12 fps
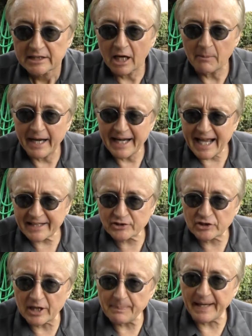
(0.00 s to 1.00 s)
Now, my
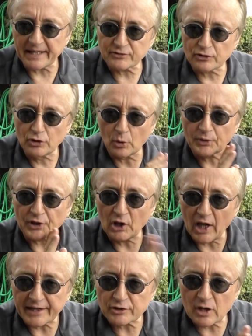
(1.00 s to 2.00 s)
next tip has to do with
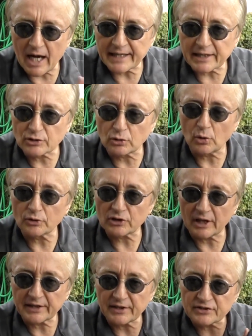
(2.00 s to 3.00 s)
electronic
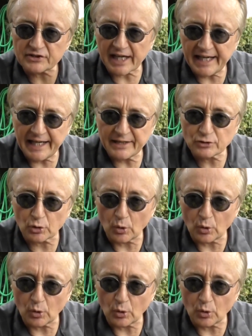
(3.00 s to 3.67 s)
tools like the scan